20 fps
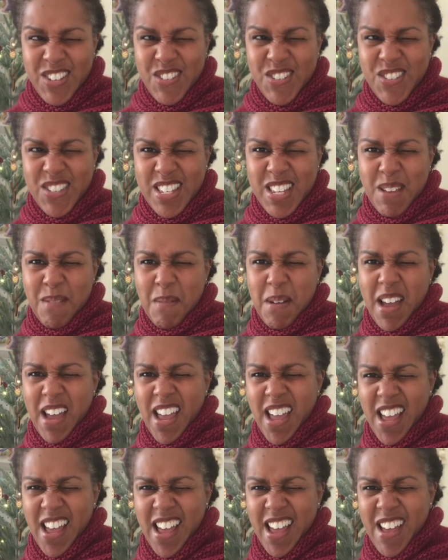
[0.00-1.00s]
using
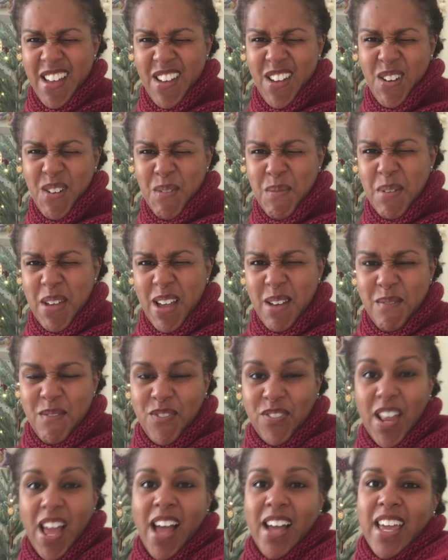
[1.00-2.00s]
my, uh, hoping I'm,
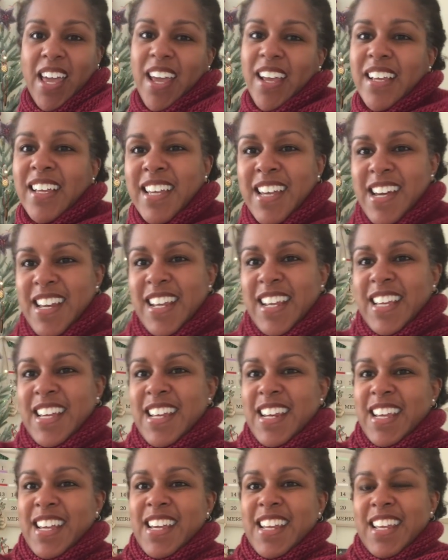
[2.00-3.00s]
okay, got it,
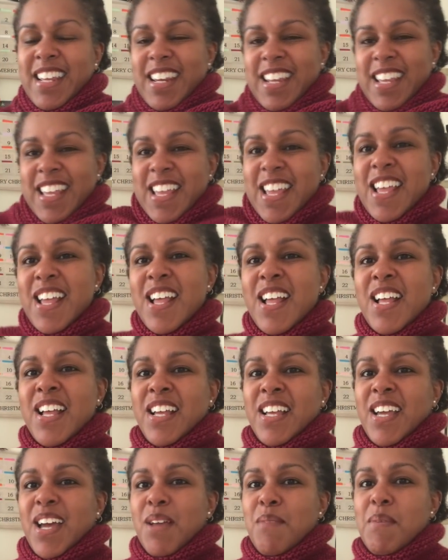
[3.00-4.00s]
got it, got it.
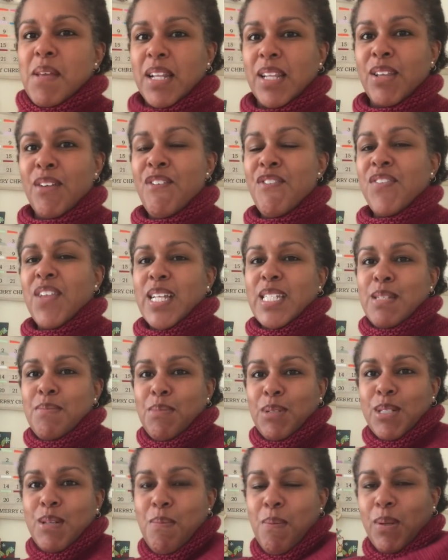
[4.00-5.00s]
Gotta be a little
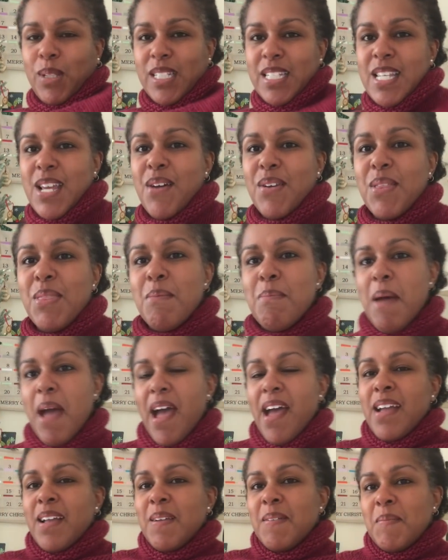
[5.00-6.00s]
flexible to pull it down in the
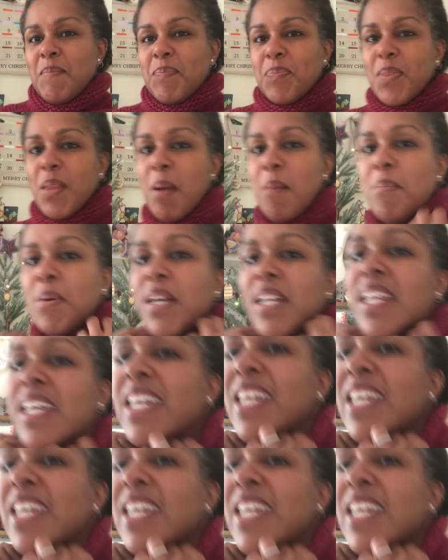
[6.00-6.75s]
back, but